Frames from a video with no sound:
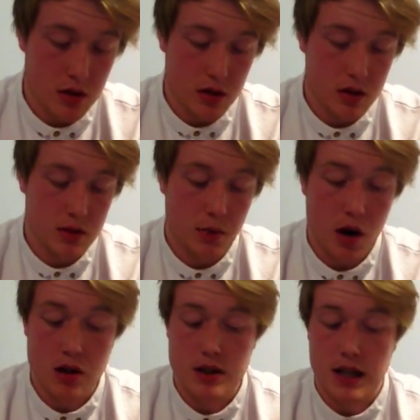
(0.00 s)

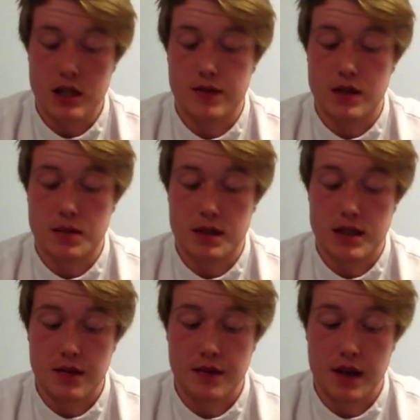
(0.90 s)
Sport stands for
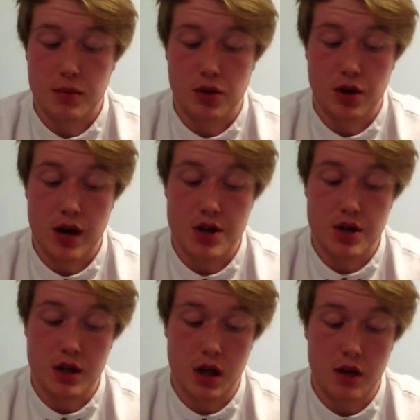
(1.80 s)
specific,
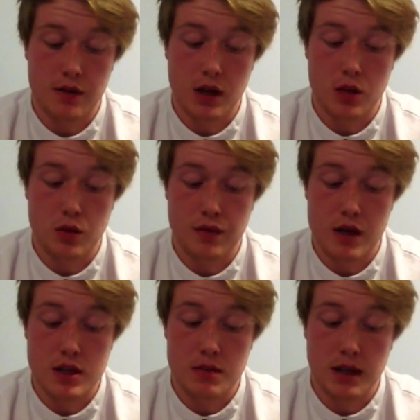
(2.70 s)
progression, overload,
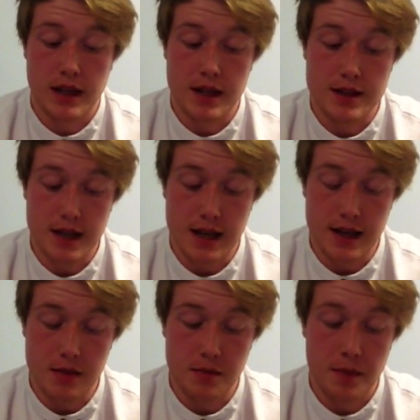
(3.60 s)
reversibility and tedium.